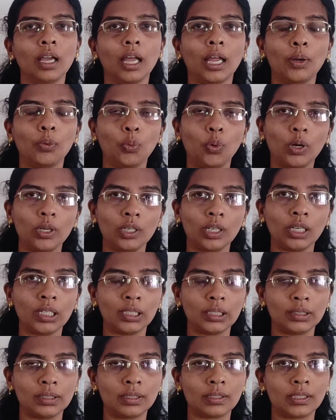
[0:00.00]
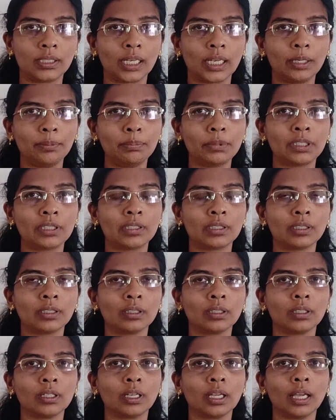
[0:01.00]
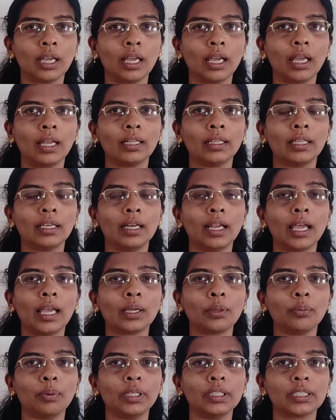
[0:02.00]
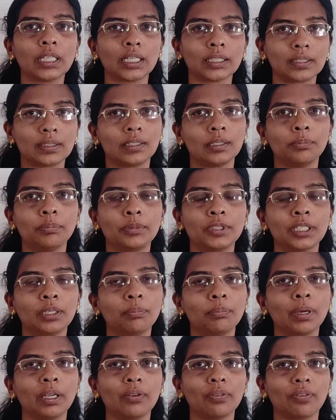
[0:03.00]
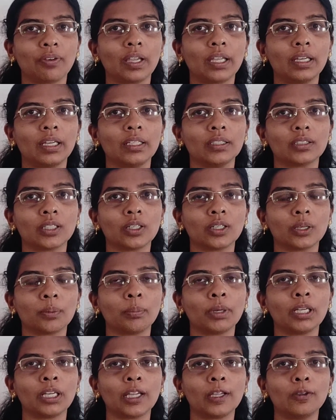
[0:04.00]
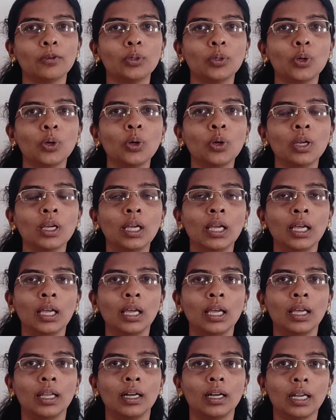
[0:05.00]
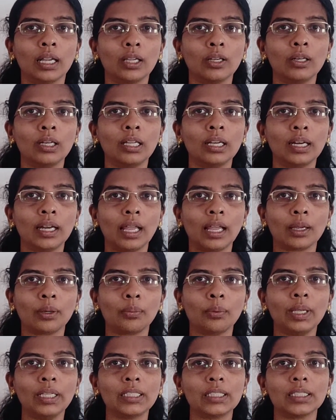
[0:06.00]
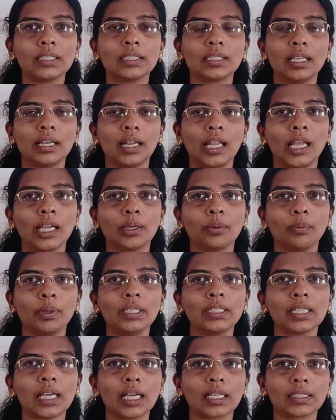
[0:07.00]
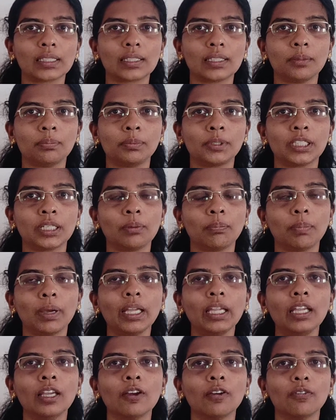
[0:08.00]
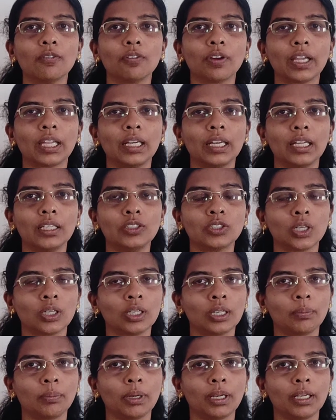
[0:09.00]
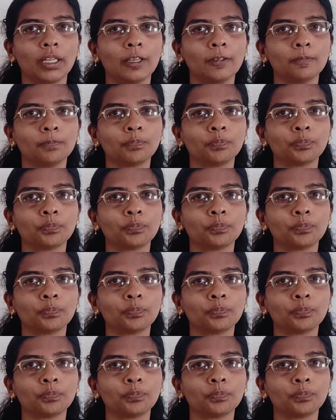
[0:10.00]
and what are its types and the language accepted by finite automata. You know, regular language is the language accepted by finite automata.